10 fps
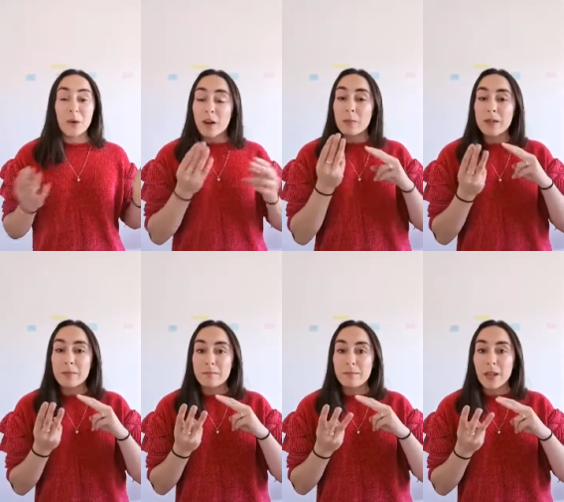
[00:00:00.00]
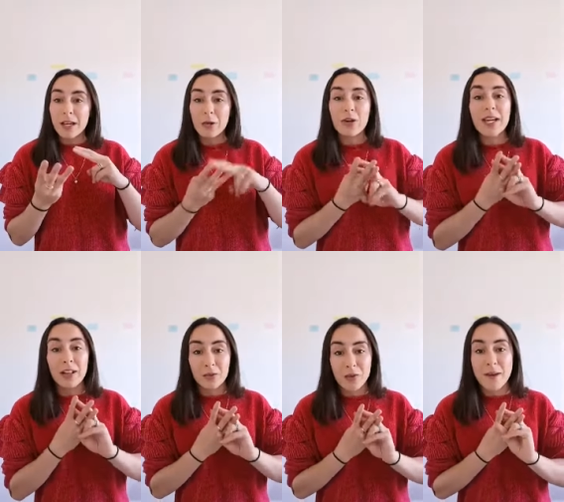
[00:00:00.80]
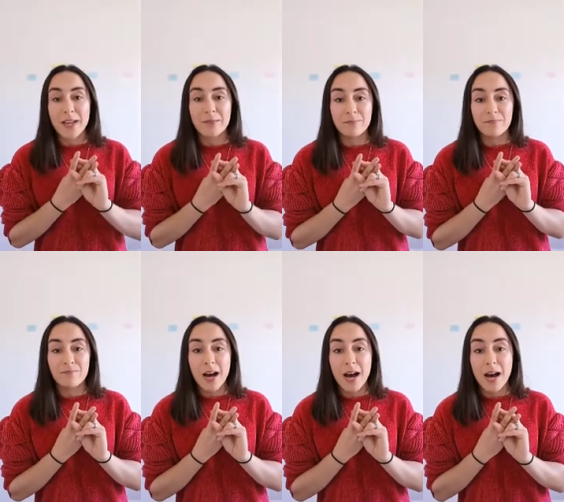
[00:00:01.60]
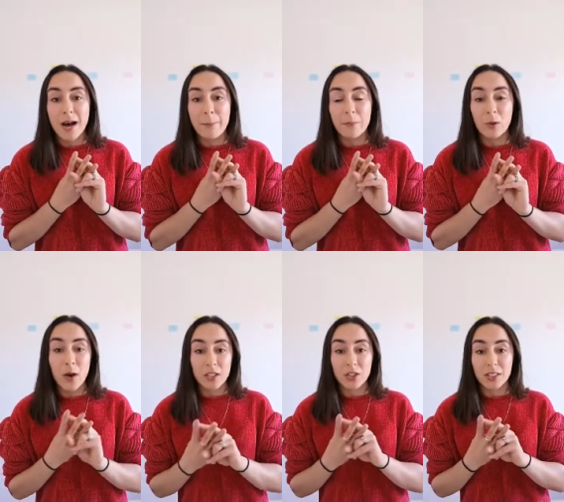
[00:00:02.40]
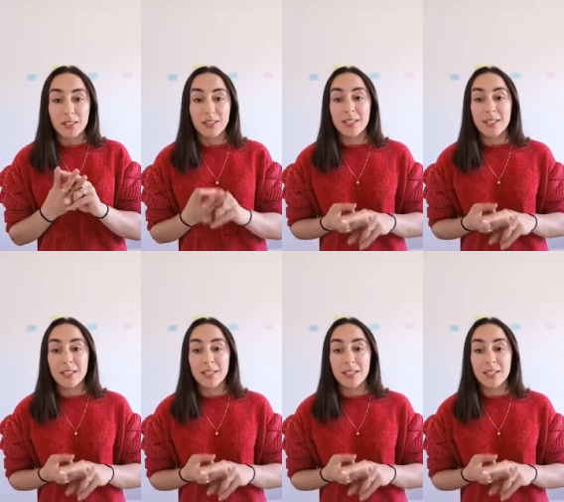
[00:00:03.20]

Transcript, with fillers: well, I'll be like looking at three main um, questions.